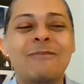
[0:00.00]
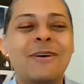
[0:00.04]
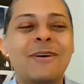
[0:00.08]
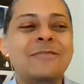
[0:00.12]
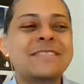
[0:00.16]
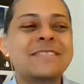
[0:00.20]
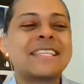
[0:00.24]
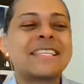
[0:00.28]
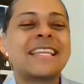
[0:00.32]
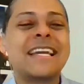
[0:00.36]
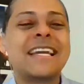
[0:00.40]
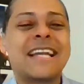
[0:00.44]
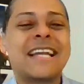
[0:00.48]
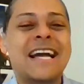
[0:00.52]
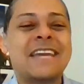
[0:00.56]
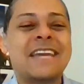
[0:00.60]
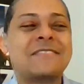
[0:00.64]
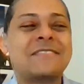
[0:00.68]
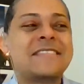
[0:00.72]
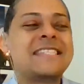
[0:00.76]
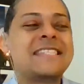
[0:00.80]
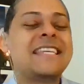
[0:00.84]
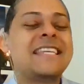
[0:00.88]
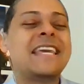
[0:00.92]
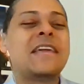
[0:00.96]
What was it like kind
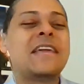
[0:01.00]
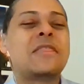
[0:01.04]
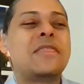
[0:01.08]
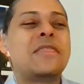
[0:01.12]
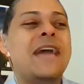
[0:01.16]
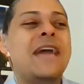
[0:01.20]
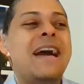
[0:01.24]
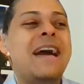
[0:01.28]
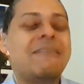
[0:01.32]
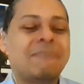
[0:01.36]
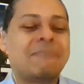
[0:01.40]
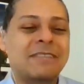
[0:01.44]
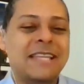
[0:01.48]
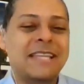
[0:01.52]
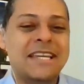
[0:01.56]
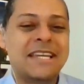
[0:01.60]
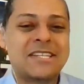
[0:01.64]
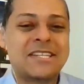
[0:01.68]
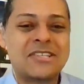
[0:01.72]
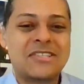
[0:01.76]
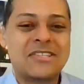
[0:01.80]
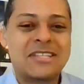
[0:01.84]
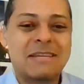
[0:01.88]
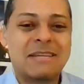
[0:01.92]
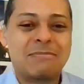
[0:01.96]
of seeing that
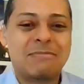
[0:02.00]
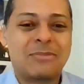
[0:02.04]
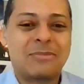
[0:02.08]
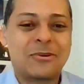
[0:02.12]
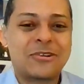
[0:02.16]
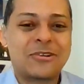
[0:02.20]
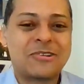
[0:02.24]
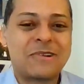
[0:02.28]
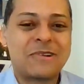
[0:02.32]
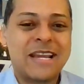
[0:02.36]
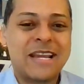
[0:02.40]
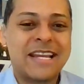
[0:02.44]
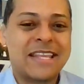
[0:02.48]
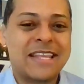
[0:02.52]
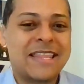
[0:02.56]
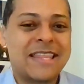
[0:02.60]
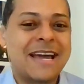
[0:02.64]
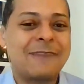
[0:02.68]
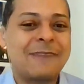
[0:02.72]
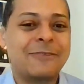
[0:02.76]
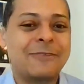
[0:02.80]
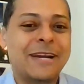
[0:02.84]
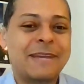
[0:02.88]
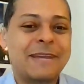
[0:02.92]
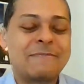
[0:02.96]
relationship portrayed in
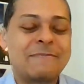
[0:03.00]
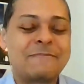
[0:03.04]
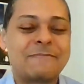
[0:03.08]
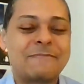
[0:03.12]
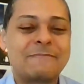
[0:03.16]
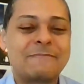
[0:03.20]
that way?